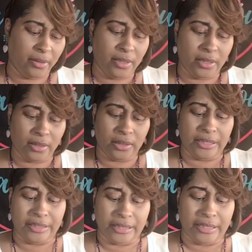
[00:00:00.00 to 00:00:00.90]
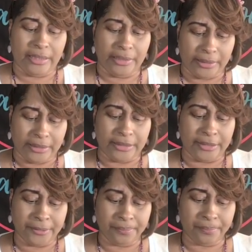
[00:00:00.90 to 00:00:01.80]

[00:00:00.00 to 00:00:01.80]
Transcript: Look, looky, looky.